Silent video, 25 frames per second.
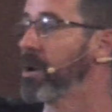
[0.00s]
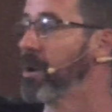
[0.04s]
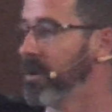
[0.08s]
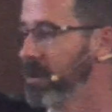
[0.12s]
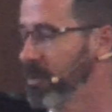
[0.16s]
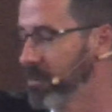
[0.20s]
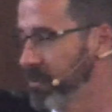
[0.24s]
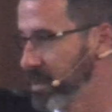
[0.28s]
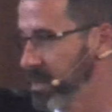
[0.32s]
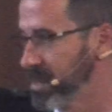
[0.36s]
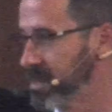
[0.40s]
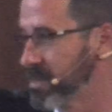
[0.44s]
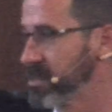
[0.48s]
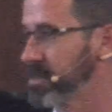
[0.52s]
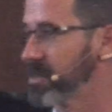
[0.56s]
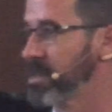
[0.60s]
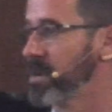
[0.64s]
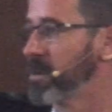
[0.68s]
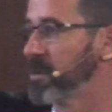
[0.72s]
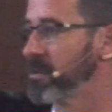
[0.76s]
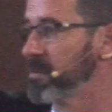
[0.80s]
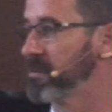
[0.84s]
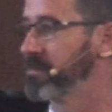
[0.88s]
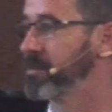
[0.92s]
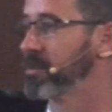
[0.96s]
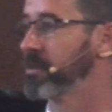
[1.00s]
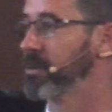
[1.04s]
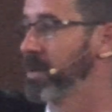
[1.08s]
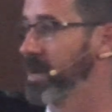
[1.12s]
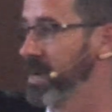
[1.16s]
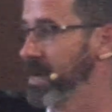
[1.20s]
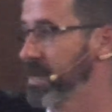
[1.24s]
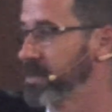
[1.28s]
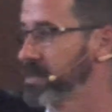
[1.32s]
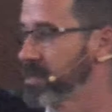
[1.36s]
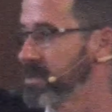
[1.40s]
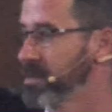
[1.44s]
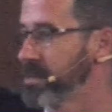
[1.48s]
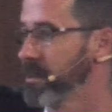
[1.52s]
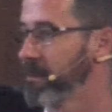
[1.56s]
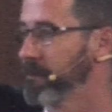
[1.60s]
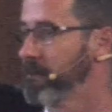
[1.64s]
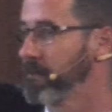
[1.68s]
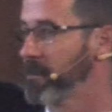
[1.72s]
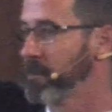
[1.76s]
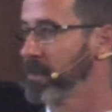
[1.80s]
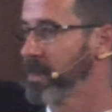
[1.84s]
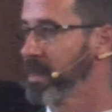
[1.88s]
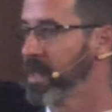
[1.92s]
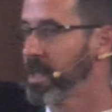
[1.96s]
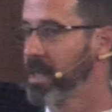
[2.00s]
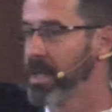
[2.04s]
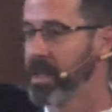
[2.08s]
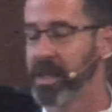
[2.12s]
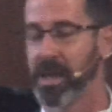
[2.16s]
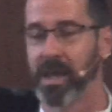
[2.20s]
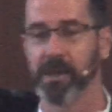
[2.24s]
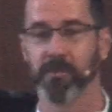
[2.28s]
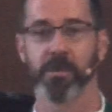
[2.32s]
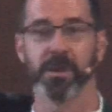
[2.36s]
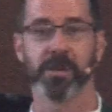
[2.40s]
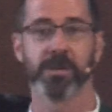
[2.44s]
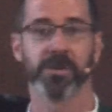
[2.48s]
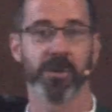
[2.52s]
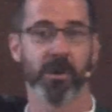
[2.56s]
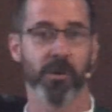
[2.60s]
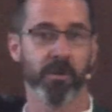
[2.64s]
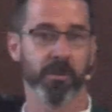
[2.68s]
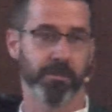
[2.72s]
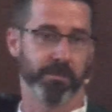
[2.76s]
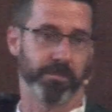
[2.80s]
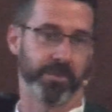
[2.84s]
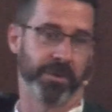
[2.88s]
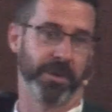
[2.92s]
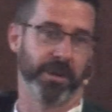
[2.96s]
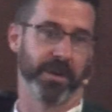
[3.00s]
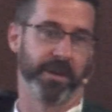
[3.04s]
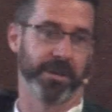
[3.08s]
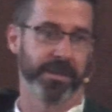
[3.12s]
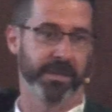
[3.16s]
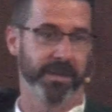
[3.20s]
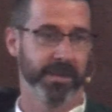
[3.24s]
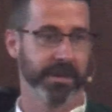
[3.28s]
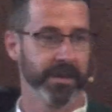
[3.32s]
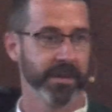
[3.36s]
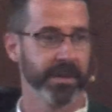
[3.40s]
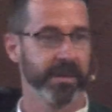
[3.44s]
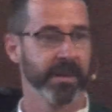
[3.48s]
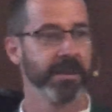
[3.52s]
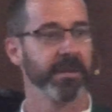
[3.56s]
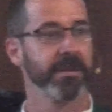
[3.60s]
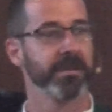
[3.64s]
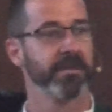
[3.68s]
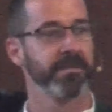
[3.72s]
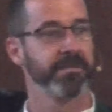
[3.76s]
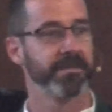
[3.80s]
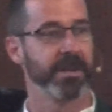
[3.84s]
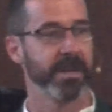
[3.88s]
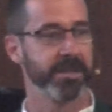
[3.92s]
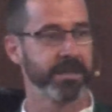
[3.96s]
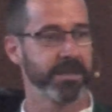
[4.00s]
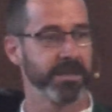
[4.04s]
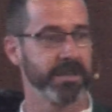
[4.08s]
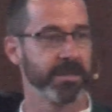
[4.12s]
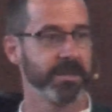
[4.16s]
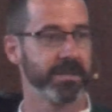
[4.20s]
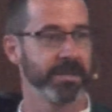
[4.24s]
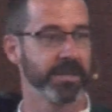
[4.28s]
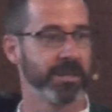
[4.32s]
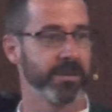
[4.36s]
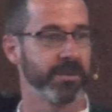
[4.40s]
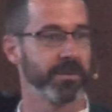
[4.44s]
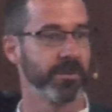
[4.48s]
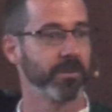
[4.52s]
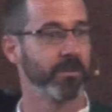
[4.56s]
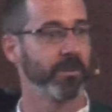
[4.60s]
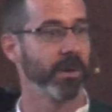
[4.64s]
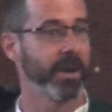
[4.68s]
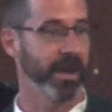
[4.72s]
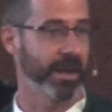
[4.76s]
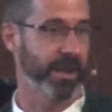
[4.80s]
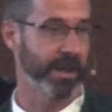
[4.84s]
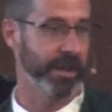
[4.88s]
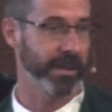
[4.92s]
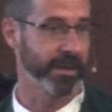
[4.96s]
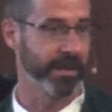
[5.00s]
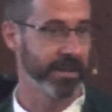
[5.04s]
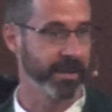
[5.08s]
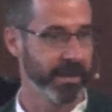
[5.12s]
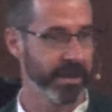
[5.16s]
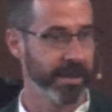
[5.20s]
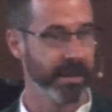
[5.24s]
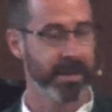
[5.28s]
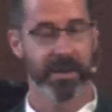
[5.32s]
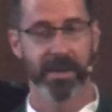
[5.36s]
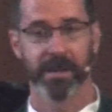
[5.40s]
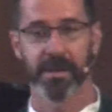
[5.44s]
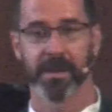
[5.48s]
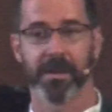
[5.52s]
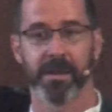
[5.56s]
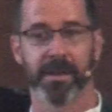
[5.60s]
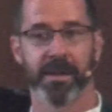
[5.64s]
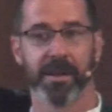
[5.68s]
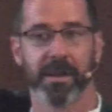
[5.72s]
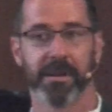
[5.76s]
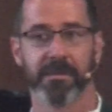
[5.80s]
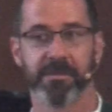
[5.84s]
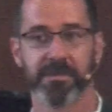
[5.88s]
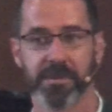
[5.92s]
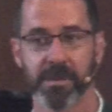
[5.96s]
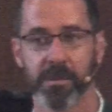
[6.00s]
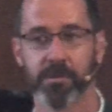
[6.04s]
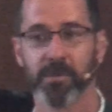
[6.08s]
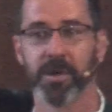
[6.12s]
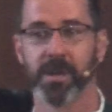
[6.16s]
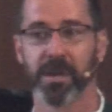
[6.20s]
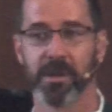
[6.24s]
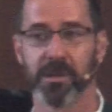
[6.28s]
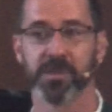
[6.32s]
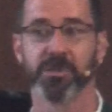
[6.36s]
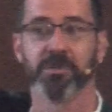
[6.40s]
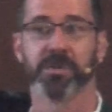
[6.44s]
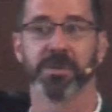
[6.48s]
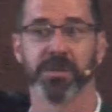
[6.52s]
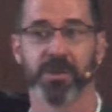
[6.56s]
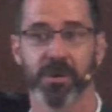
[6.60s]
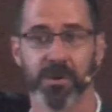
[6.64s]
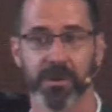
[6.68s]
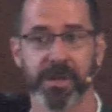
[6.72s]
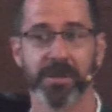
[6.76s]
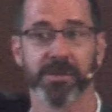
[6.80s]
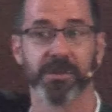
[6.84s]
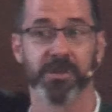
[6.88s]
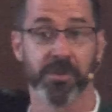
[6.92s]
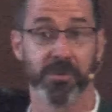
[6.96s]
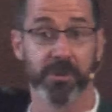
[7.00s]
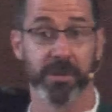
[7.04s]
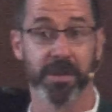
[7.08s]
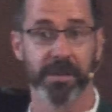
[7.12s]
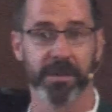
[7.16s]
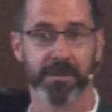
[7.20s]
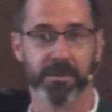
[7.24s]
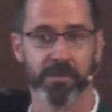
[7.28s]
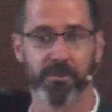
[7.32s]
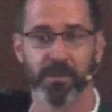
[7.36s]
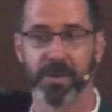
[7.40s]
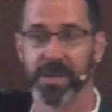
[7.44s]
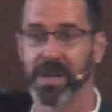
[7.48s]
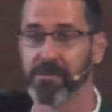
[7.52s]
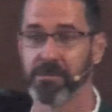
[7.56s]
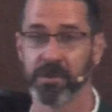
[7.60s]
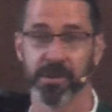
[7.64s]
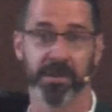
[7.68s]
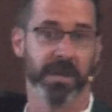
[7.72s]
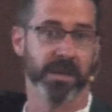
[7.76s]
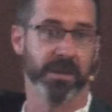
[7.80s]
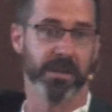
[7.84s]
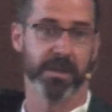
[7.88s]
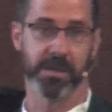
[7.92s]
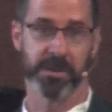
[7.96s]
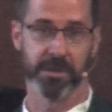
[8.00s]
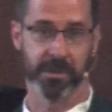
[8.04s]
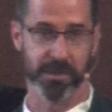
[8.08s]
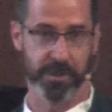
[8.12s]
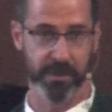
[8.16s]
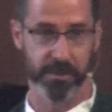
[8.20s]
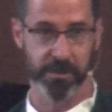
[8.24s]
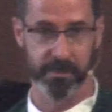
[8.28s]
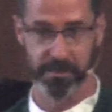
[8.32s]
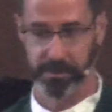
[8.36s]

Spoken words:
always there for us. And we don't put fences in the way of someone else returning to it whenever they need to.